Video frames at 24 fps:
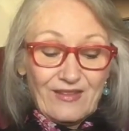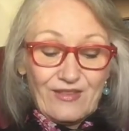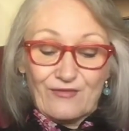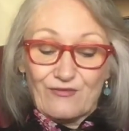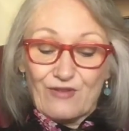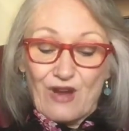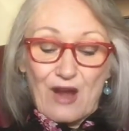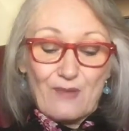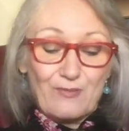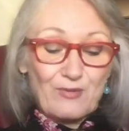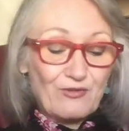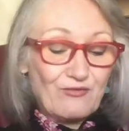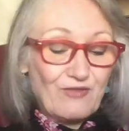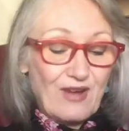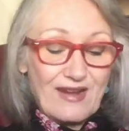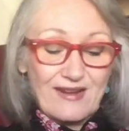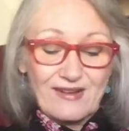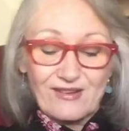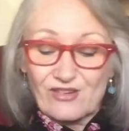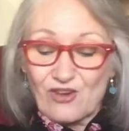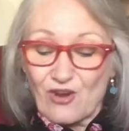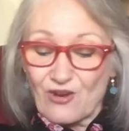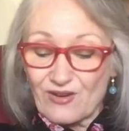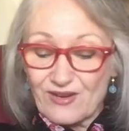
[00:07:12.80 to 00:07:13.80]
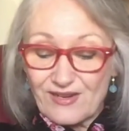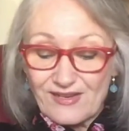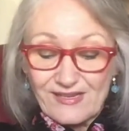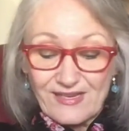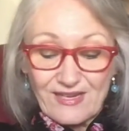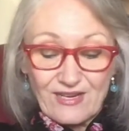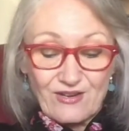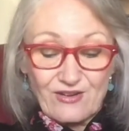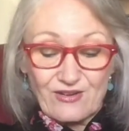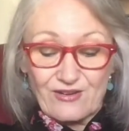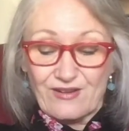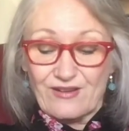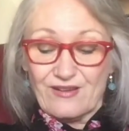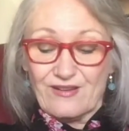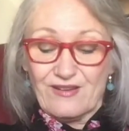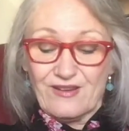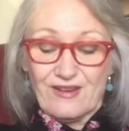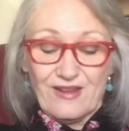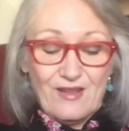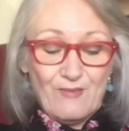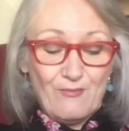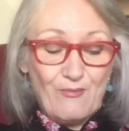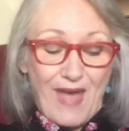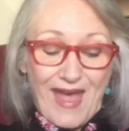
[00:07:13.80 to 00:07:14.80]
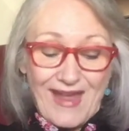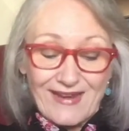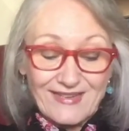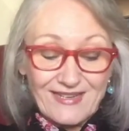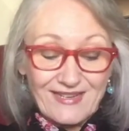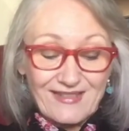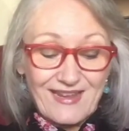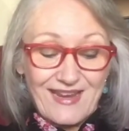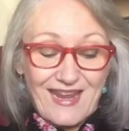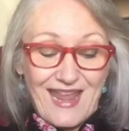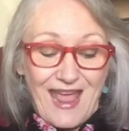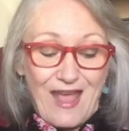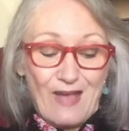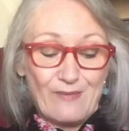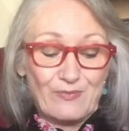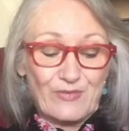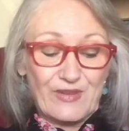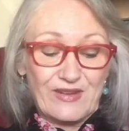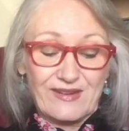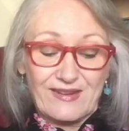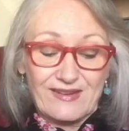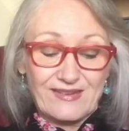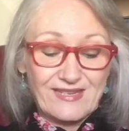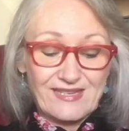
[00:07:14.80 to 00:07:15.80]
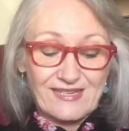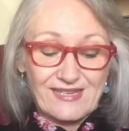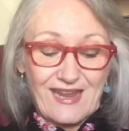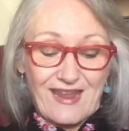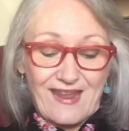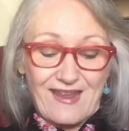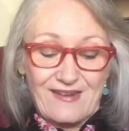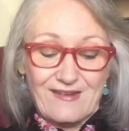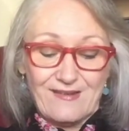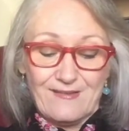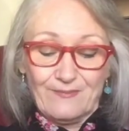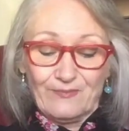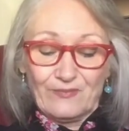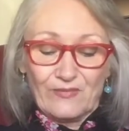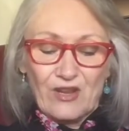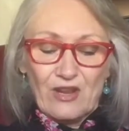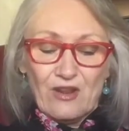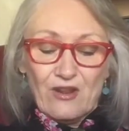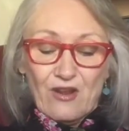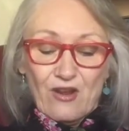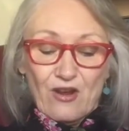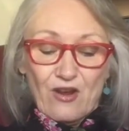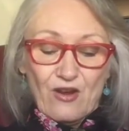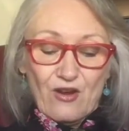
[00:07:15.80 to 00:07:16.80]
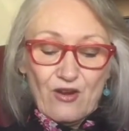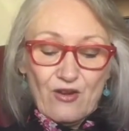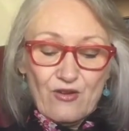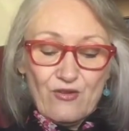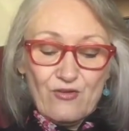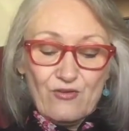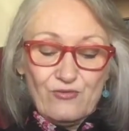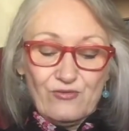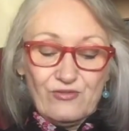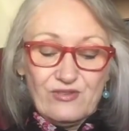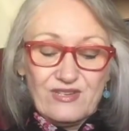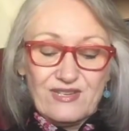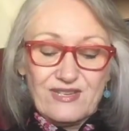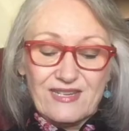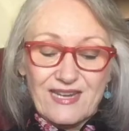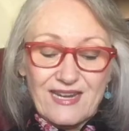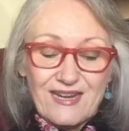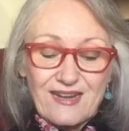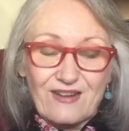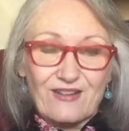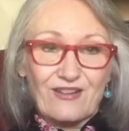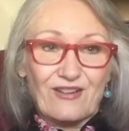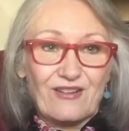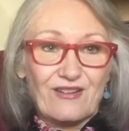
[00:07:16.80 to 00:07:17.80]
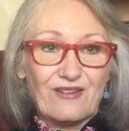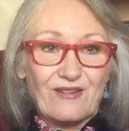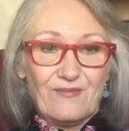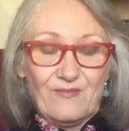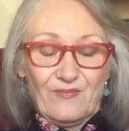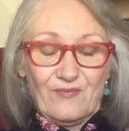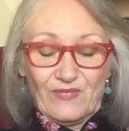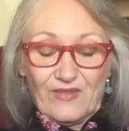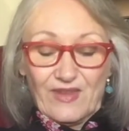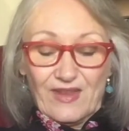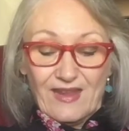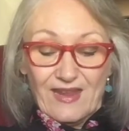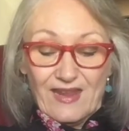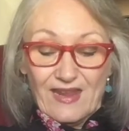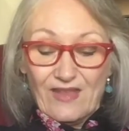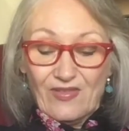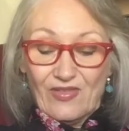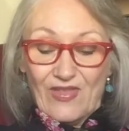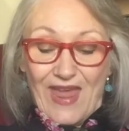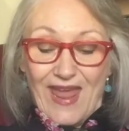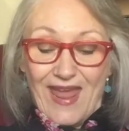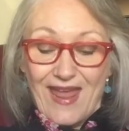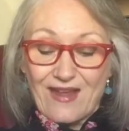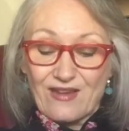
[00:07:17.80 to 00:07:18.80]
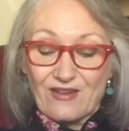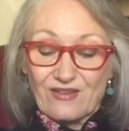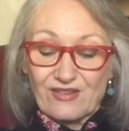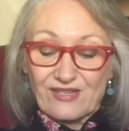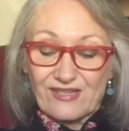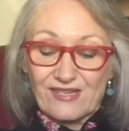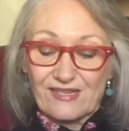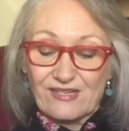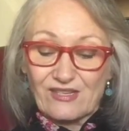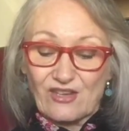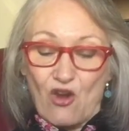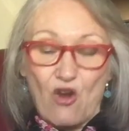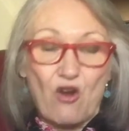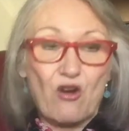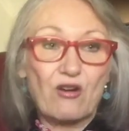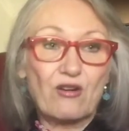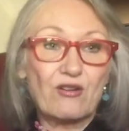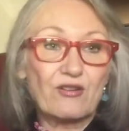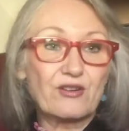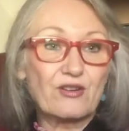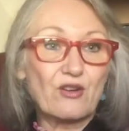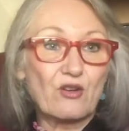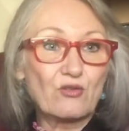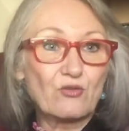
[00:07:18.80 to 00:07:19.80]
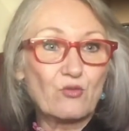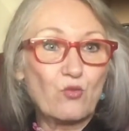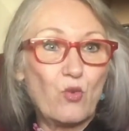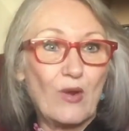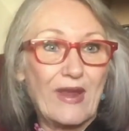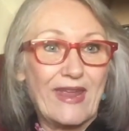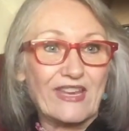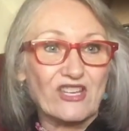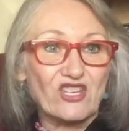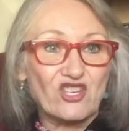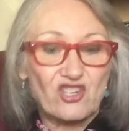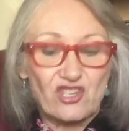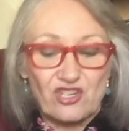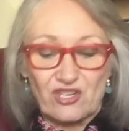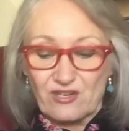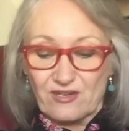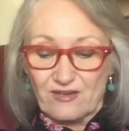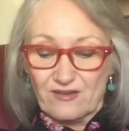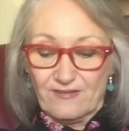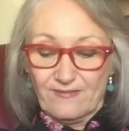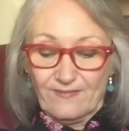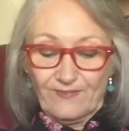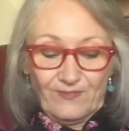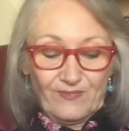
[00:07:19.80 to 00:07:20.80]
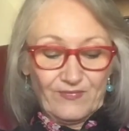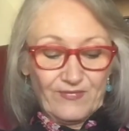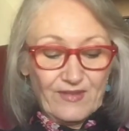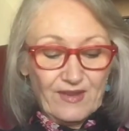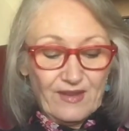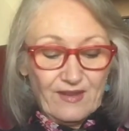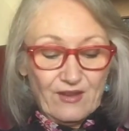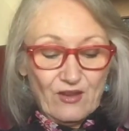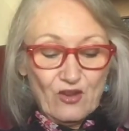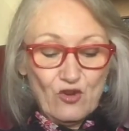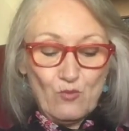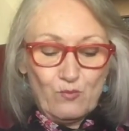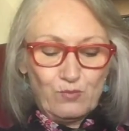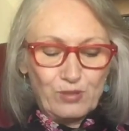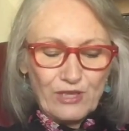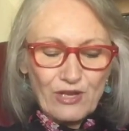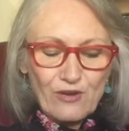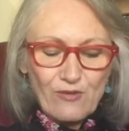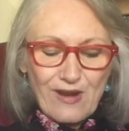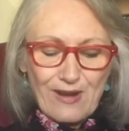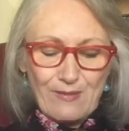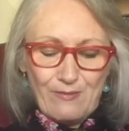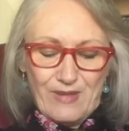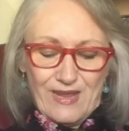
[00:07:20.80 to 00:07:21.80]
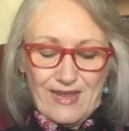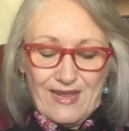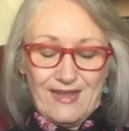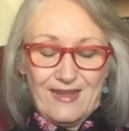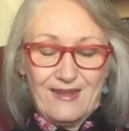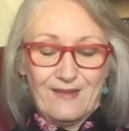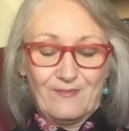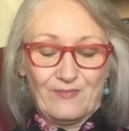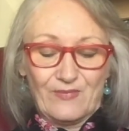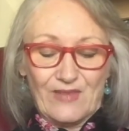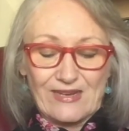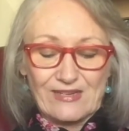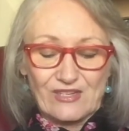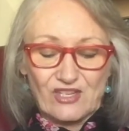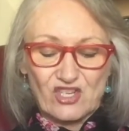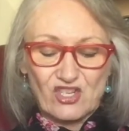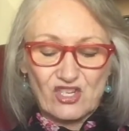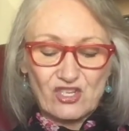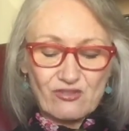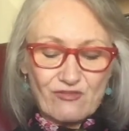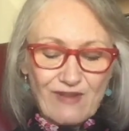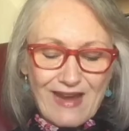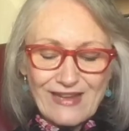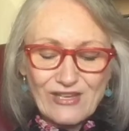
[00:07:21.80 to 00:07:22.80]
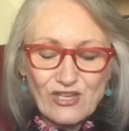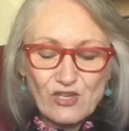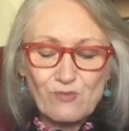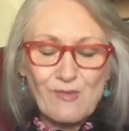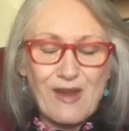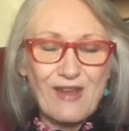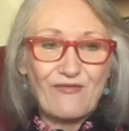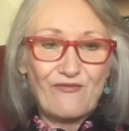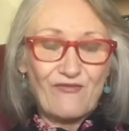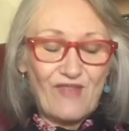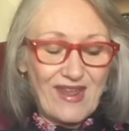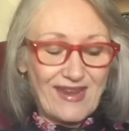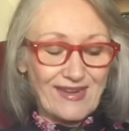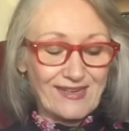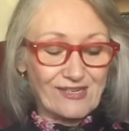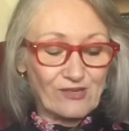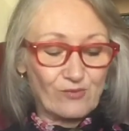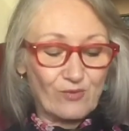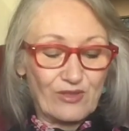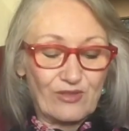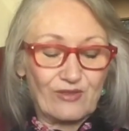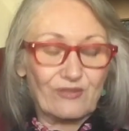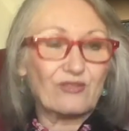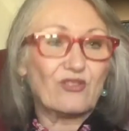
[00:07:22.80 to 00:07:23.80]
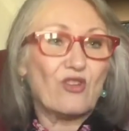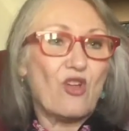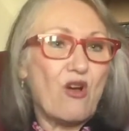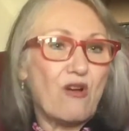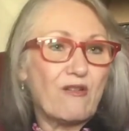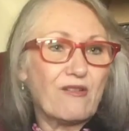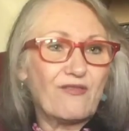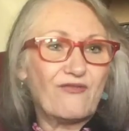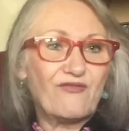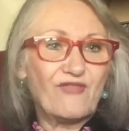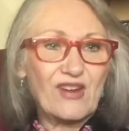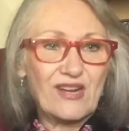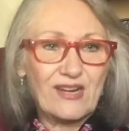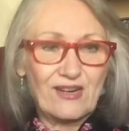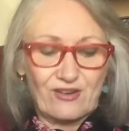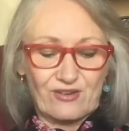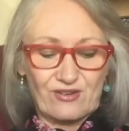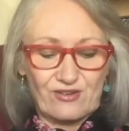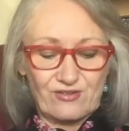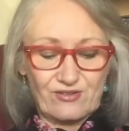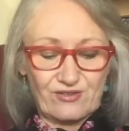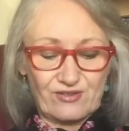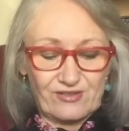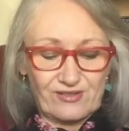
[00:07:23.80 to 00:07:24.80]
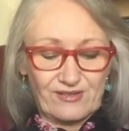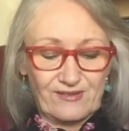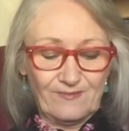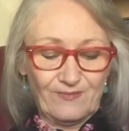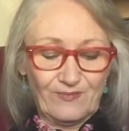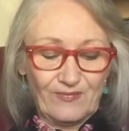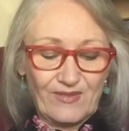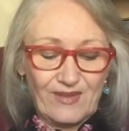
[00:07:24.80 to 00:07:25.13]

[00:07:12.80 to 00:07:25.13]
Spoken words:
The robber ran as hard as he could, back to the captain, and said, "Oh dear, in the house sits a horrid old witch, who blew at me and scratched my face with her long fingers.